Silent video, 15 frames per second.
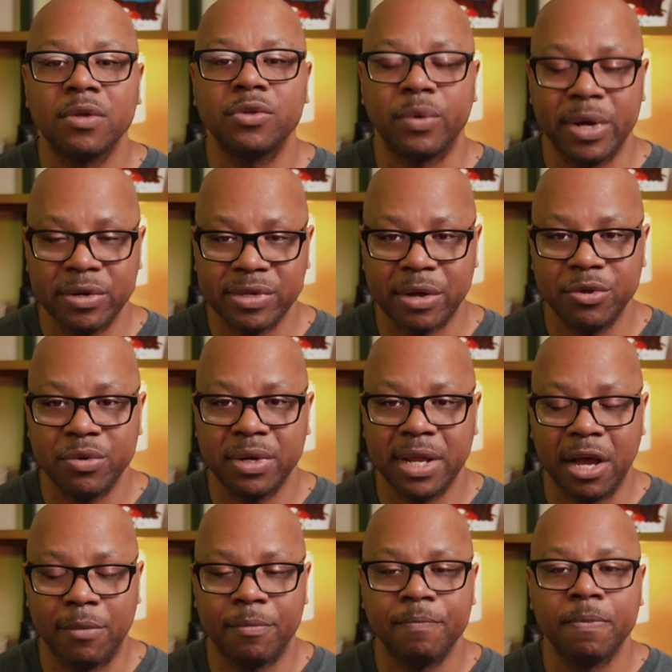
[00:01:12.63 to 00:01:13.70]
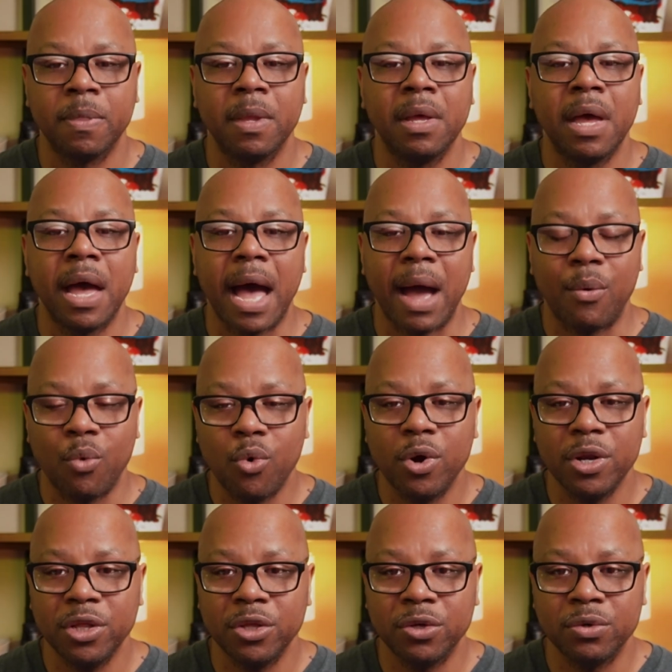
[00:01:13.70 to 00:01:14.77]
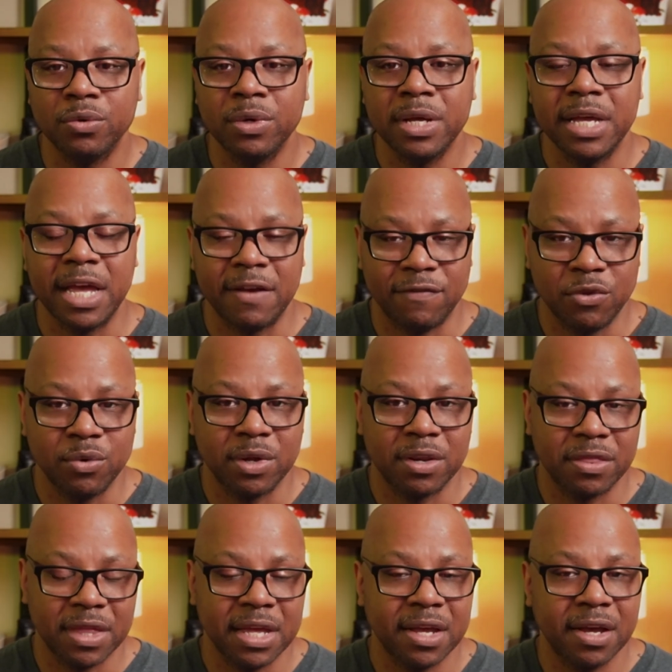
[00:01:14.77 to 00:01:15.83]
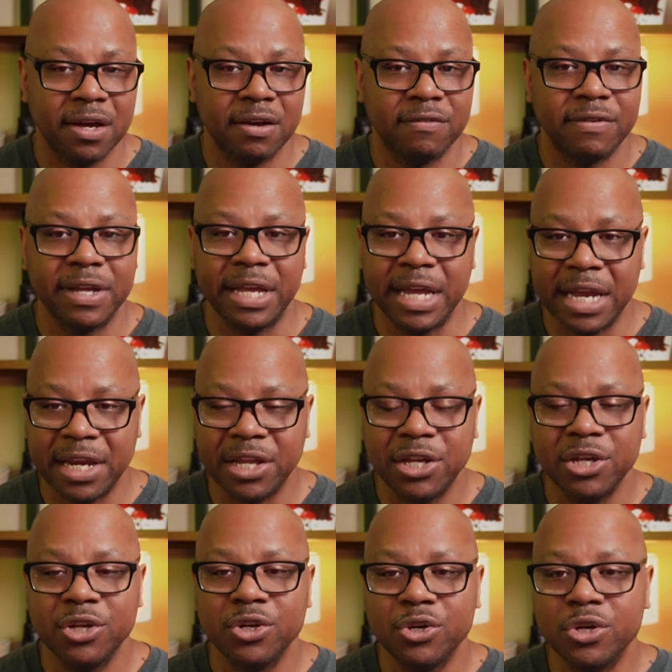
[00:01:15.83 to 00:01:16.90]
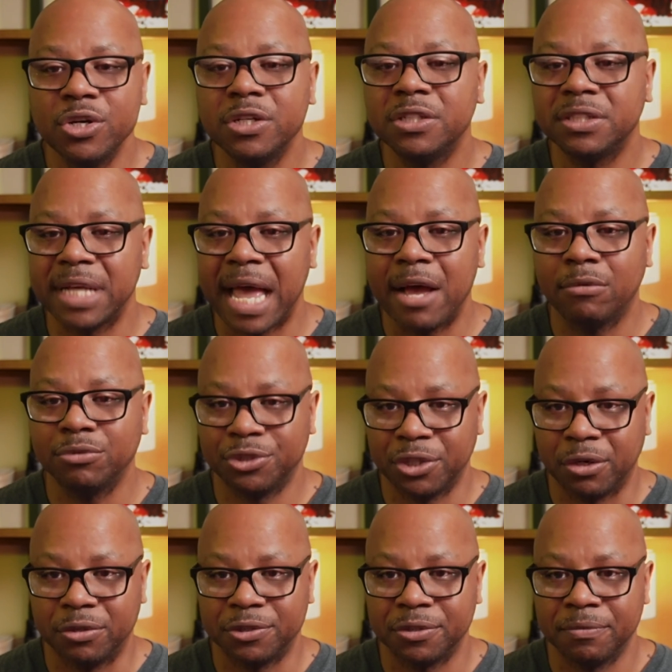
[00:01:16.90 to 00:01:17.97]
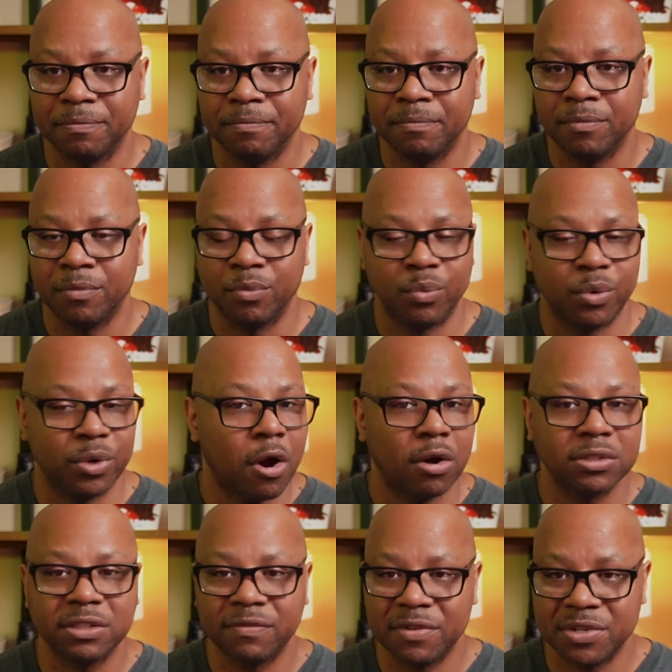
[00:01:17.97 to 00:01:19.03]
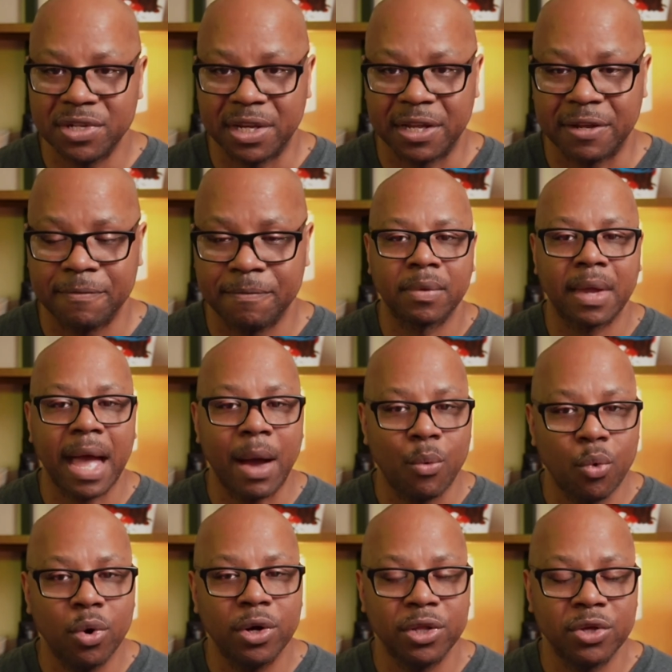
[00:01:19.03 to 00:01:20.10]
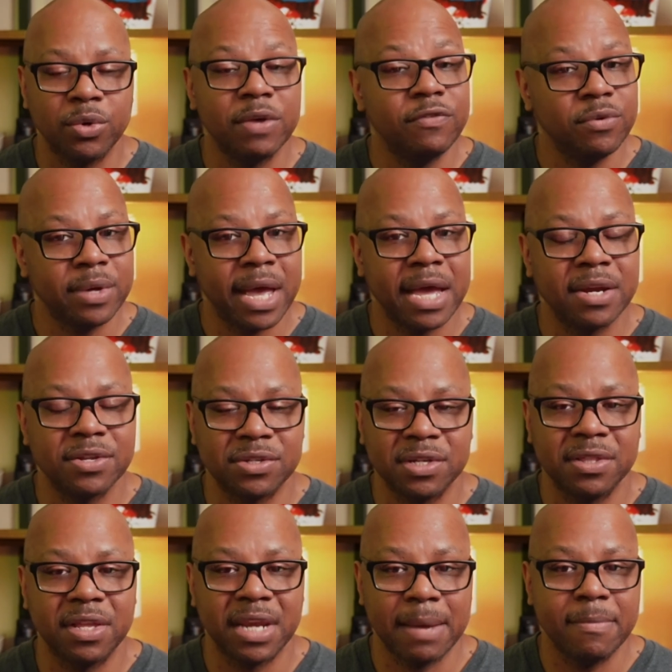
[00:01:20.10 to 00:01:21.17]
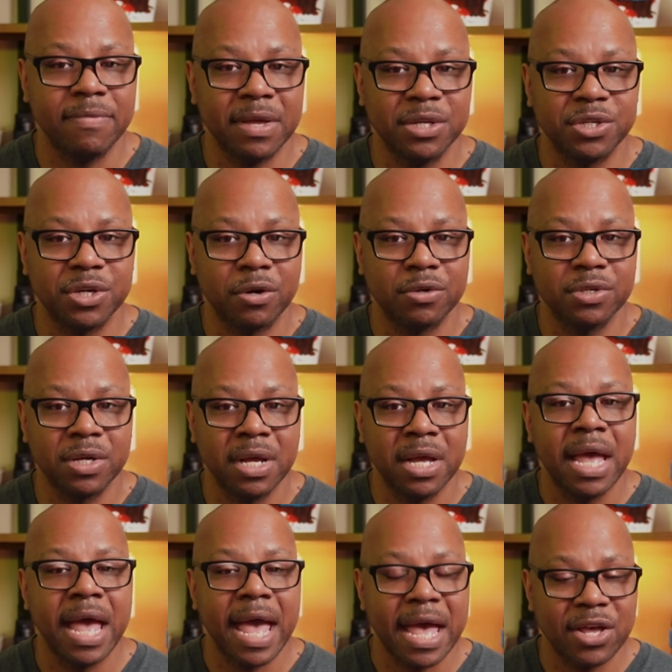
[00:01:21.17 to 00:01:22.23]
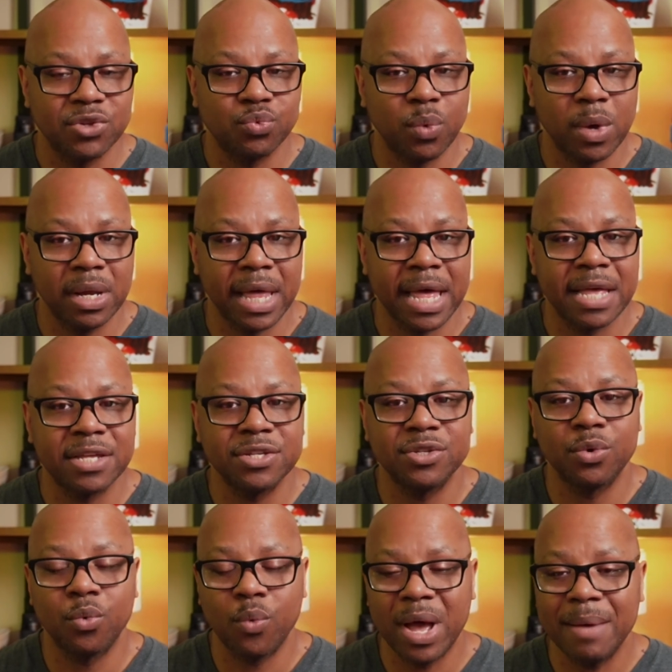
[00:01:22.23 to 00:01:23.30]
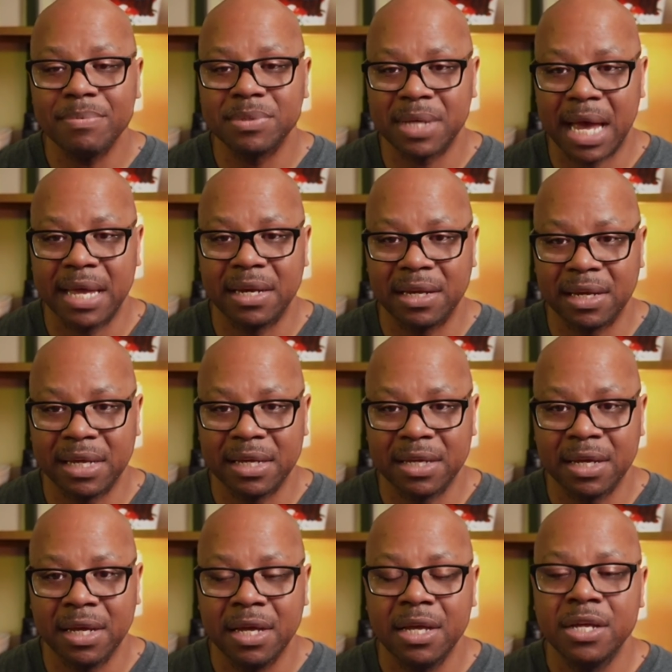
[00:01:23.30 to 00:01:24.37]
So here's how you can help. I want you, if you can think of any good sound church, regardless of the city, I want you, if you can, to send the name of that church as well as the website link